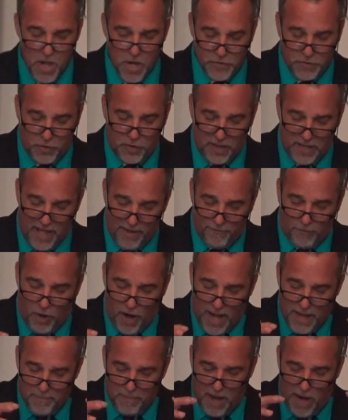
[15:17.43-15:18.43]
So the
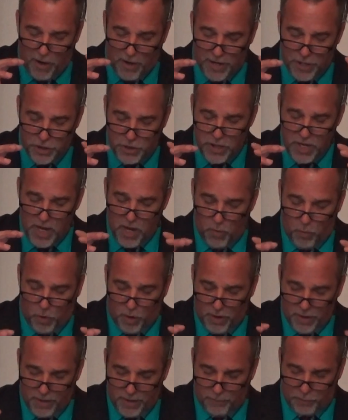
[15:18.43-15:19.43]
levirate marriage
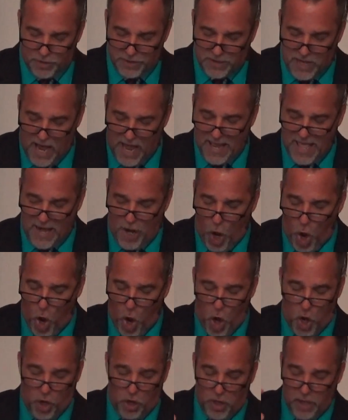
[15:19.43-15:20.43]
was not at
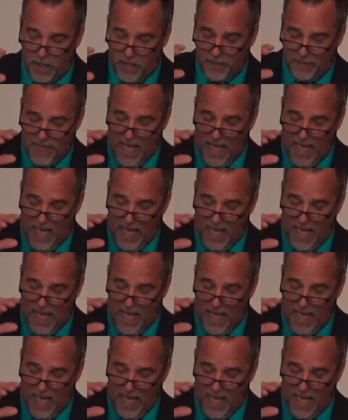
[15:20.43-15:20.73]
all